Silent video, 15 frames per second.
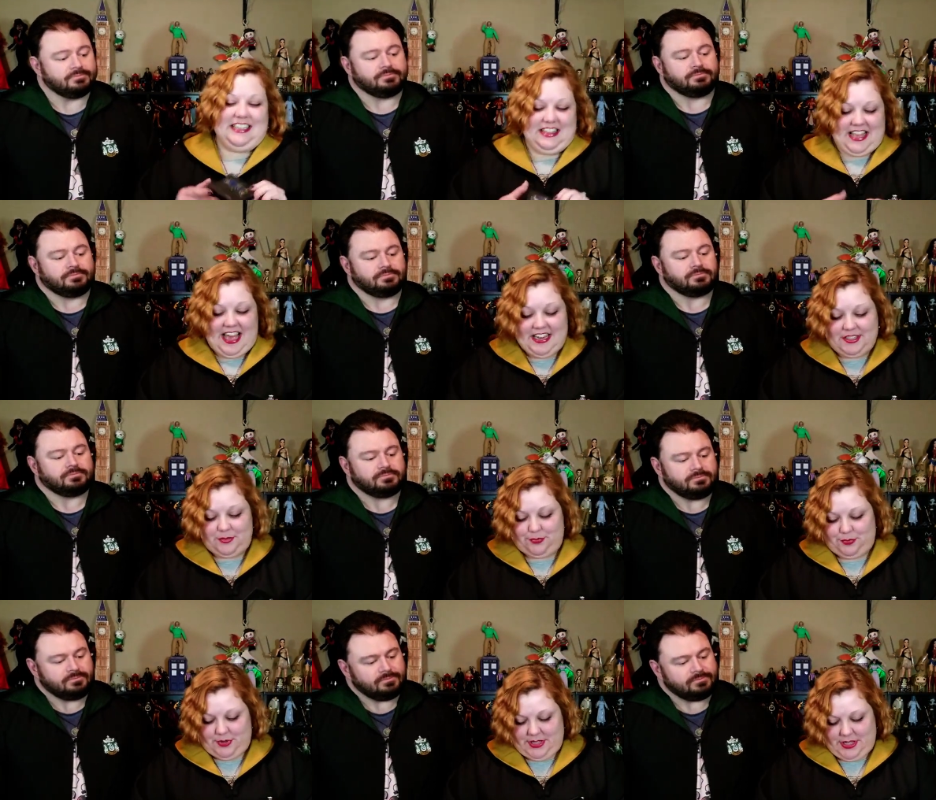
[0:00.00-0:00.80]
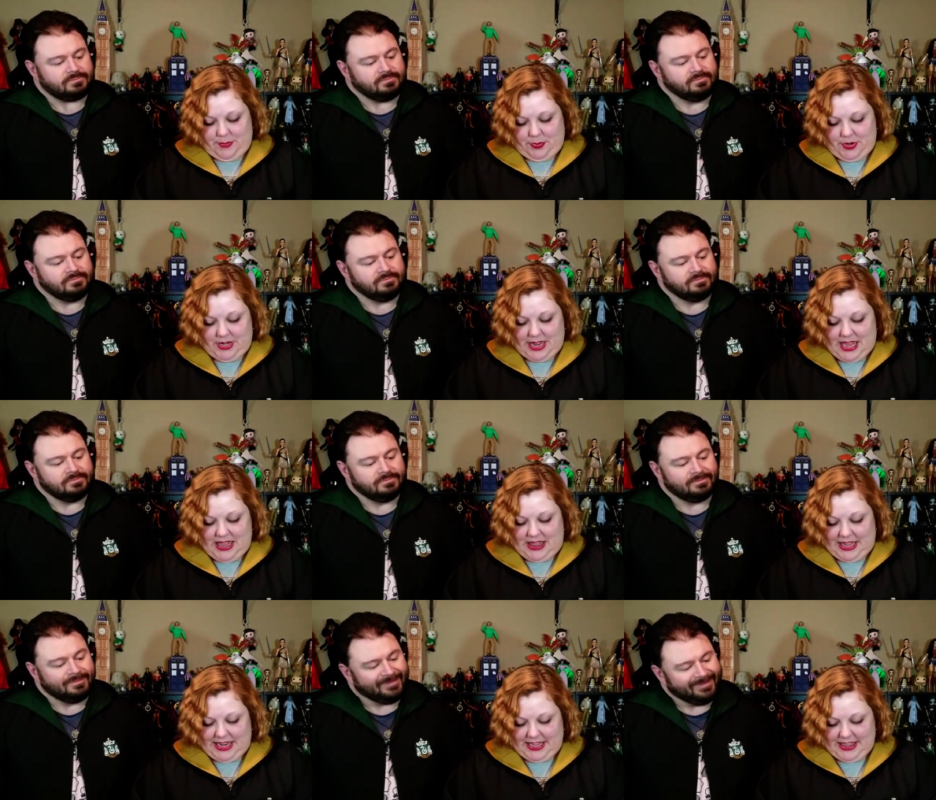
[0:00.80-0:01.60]
Speaker 1: That's really pretty. I
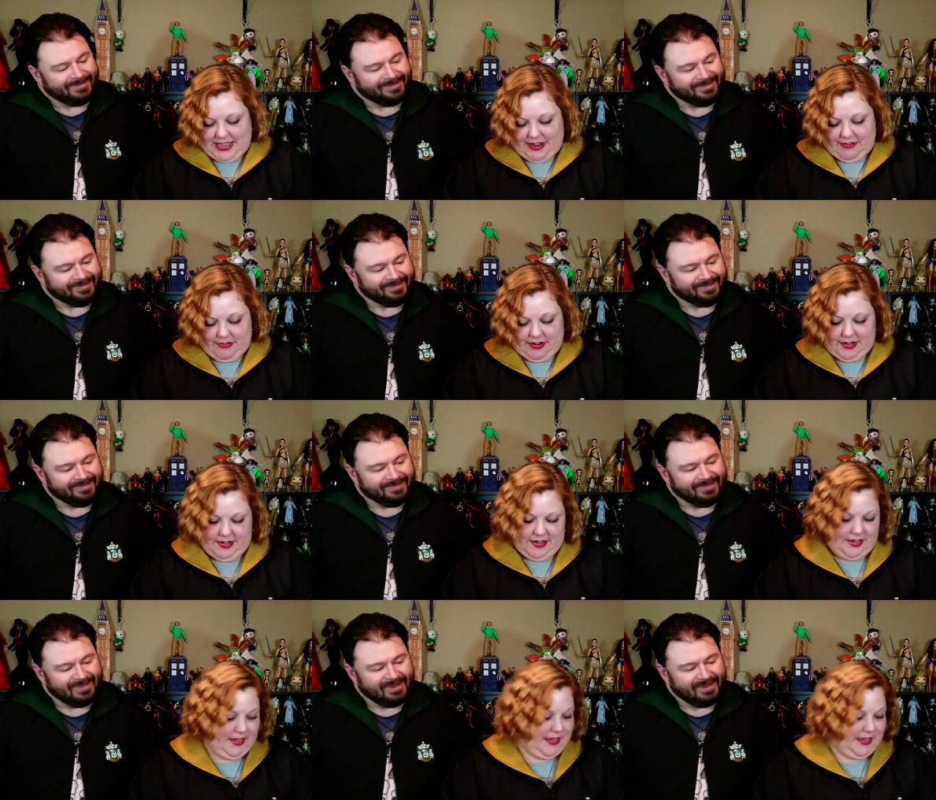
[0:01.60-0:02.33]
like that one.